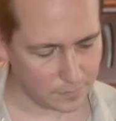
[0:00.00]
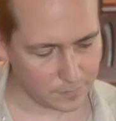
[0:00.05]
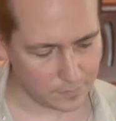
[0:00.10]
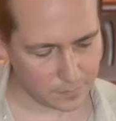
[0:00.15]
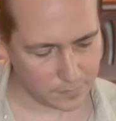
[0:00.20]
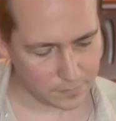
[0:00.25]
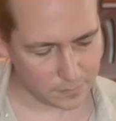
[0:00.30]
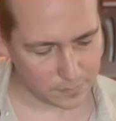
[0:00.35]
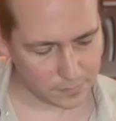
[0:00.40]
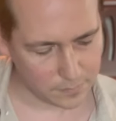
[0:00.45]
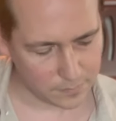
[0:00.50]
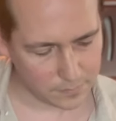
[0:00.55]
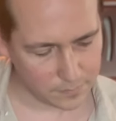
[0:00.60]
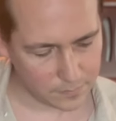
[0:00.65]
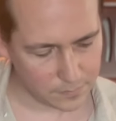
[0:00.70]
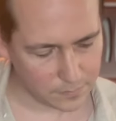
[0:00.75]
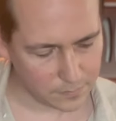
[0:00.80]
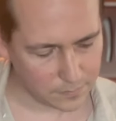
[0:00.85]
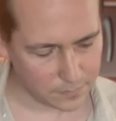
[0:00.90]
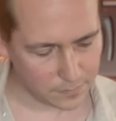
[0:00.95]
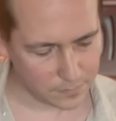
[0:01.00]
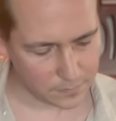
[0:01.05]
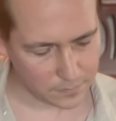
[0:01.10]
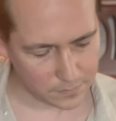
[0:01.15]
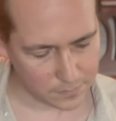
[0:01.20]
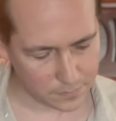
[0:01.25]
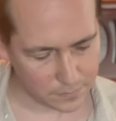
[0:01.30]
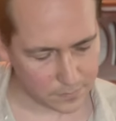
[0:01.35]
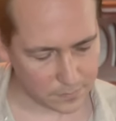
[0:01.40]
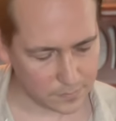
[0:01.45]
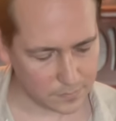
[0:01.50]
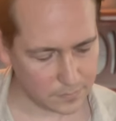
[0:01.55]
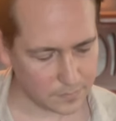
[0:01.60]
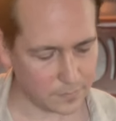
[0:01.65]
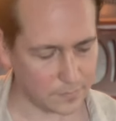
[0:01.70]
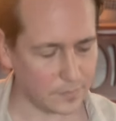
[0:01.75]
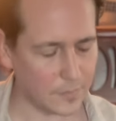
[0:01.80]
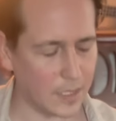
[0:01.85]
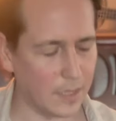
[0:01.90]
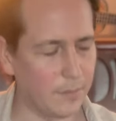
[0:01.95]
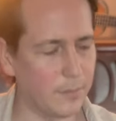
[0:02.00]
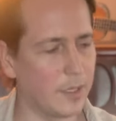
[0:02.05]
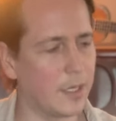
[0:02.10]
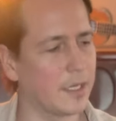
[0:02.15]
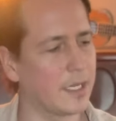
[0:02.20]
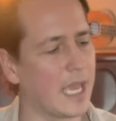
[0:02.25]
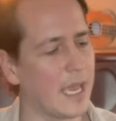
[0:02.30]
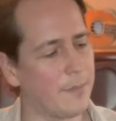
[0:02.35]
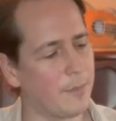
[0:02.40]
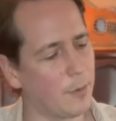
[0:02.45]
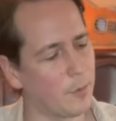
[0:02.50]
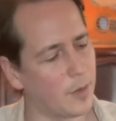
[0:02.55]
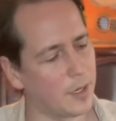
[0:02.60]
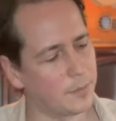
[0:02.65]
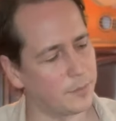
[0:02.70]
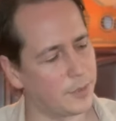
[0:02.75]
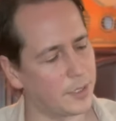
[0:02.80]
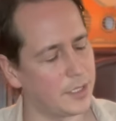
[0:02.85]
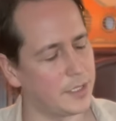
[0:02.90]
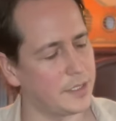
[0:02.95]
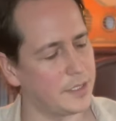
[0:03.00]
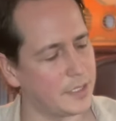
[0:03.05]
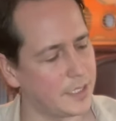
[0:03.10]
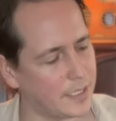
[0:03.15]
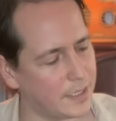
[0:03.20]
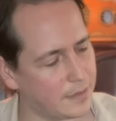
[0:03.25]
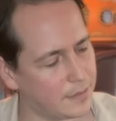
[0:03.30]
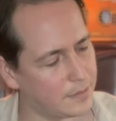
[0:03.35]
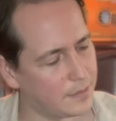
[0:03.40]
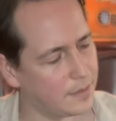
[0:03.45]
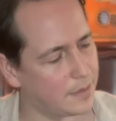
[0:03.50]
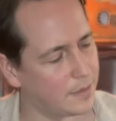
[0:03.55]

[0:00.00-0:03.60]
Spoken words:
I'm going to capo 1, put it in D.